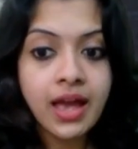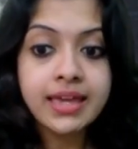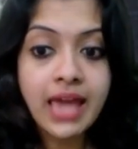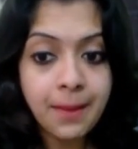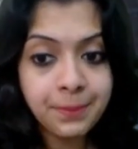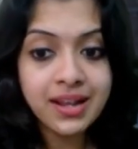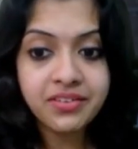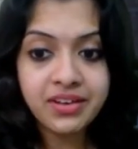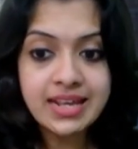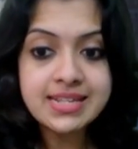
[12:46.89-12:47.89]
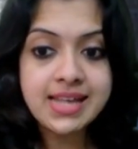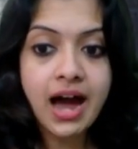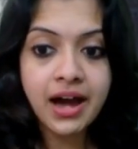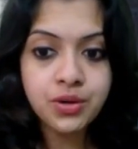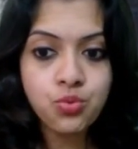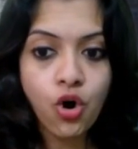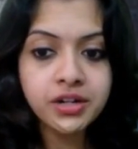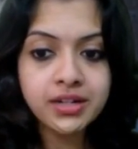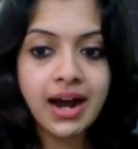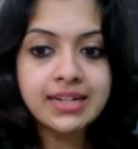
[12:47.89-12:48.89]
Capillaries are
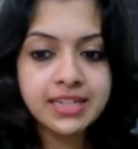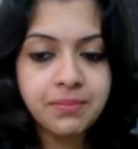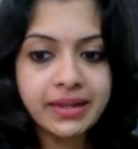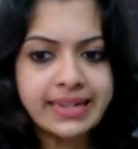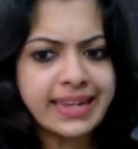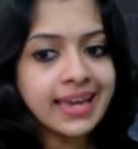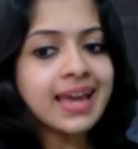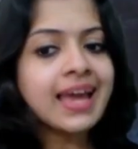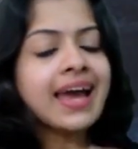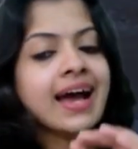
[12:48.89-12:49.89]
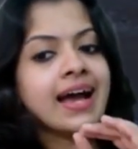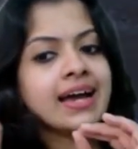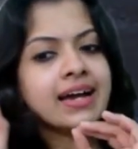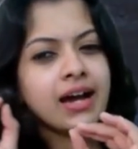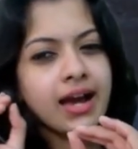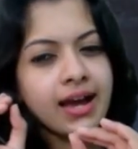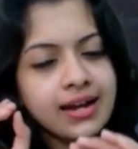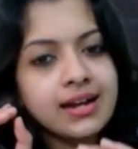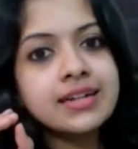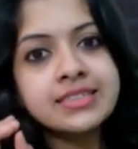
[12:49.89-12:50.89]
what ultimately
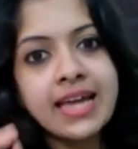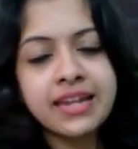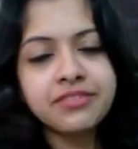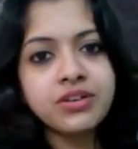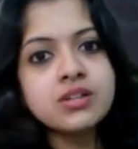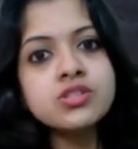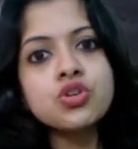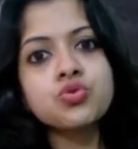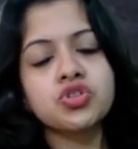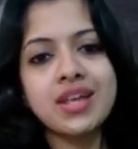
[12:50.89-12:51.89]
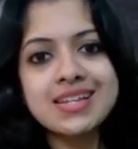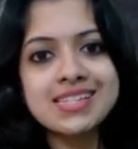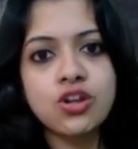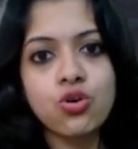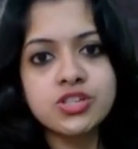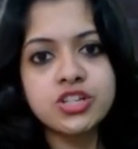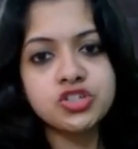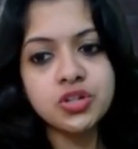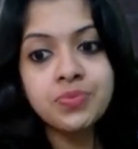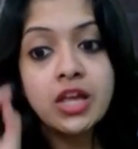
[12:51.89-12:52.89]
deliver nutrients and
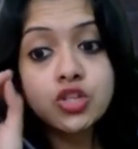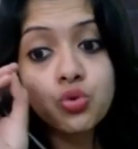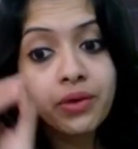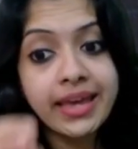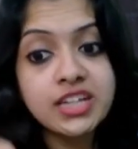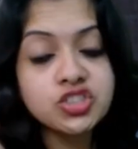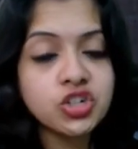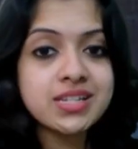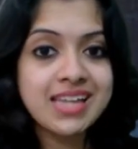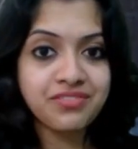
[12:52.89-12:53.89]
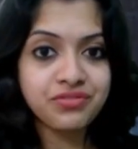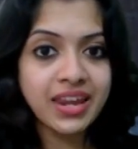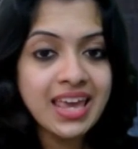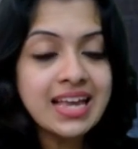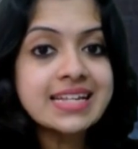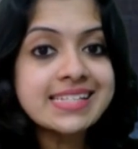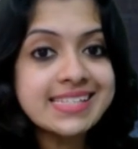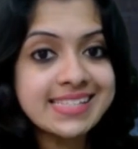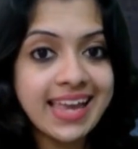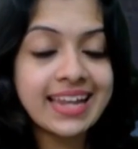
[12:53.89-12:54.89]
oxygen to each and every
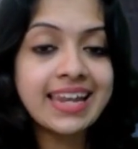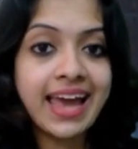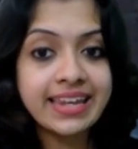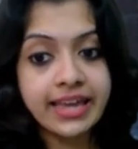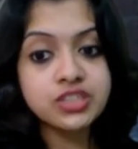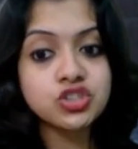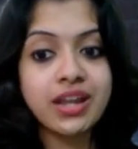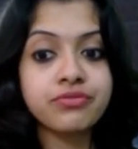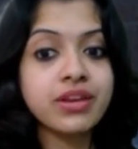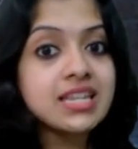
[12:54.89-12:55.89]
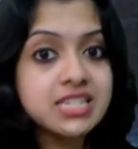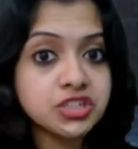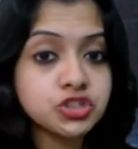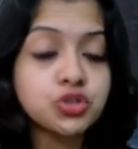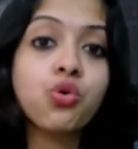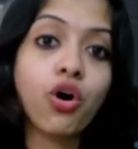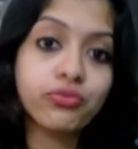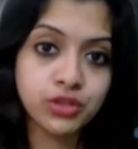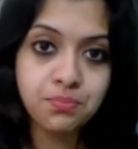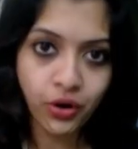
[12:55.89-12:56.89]
cell and each and every tissue of
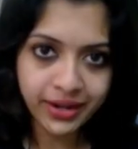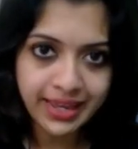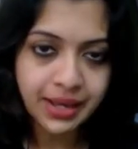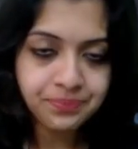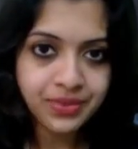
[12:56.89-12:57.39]
the body.